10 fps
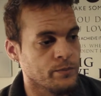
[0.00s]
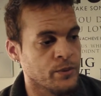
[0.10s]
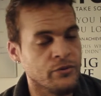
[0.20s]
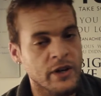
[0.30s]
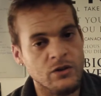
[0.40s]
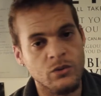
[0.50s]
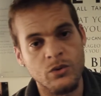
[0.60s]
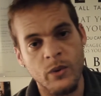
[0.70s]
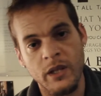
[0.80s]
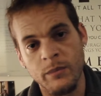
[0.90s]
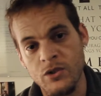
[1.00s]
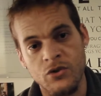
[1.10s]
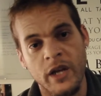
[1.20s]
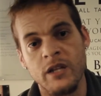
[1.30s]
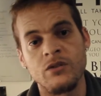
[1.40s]
professionals where they've
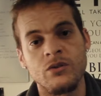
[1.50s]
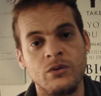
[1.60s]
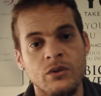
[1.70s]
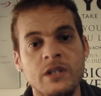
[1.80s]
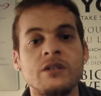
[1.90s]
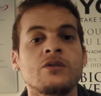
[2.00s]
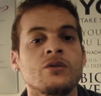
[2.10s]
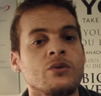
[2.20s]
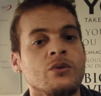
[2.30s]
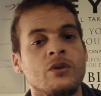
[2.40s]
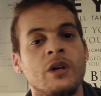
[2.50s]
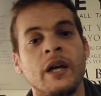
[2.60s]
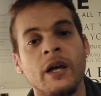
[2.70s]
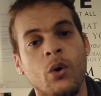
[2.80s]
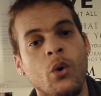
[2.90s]
been trained to listen to
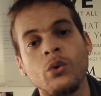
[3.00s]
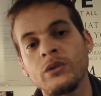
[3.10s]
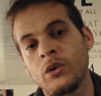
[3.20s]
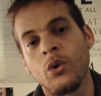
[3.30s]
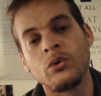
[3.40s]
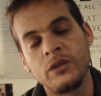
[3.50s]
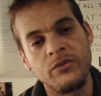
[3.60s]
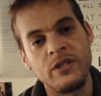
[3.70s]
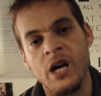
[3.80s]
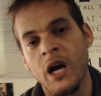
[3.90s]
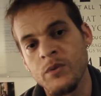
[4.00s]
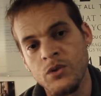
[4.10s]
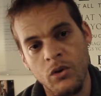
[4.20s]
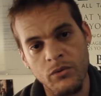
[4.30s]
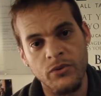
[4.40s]
all different
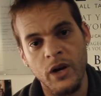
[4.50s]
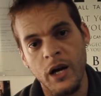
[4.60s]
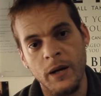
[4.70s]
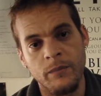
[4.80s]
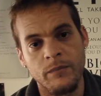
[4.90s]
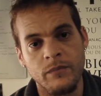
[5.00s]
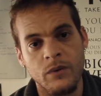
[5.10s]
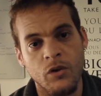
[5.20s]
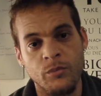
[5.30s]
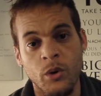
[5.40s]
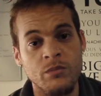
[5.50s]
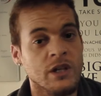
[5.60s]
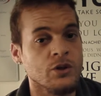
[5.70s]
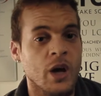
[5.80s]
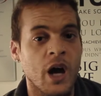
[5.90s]
types of
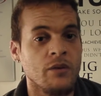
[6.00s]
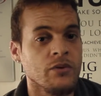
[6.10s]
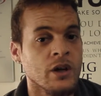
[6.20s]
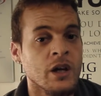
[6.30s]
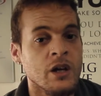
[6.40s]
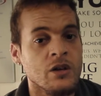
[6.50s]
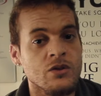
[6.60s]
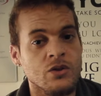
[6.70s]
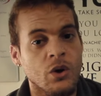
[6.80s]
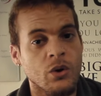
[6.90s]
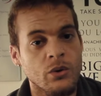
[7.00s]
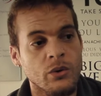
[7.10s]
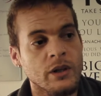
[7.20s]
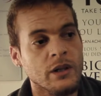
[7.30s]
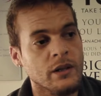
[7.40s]
problems that you have. So
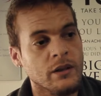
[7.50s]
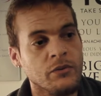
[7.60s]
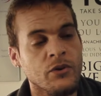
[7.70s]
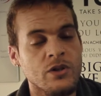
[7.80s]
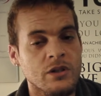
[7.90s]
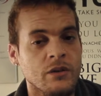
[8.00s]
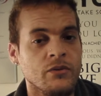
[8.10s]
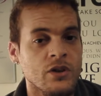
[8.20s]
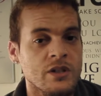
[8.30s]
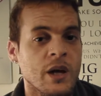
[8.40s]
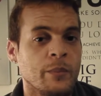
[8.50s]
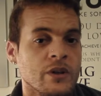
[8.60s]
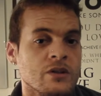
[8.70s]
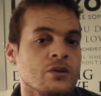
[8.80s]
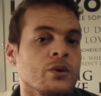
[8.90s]
the first
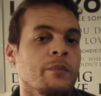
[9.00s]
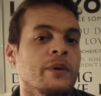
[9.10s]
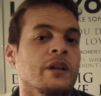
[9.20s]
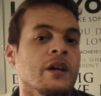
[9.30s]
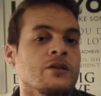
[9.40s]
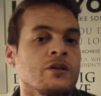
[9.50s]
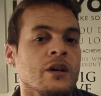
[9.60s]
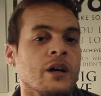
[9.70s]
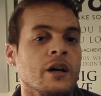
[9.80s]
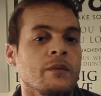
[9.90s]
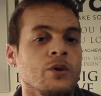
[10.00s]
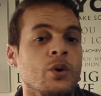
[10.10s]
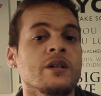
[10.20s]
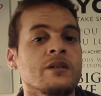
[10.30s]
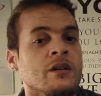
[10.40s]
step is to admit that
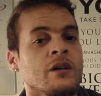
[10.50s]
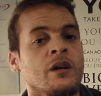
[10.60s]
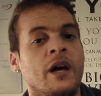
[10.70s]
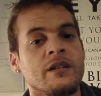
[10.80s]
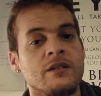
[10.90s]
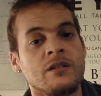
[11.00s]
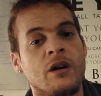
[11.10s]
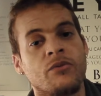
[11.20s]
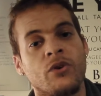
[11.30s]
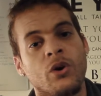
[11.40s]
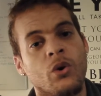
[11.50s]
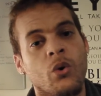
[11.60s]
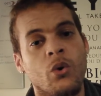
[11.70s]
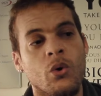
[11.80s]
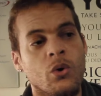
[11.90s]
you as a sufferer
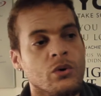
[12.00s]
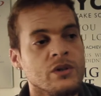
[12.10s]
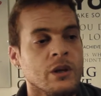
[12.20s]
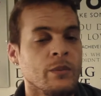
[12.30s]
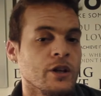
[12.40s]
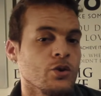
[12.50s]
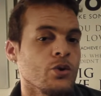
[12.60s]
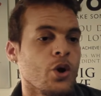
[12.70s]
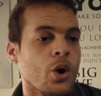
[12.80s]
or someone that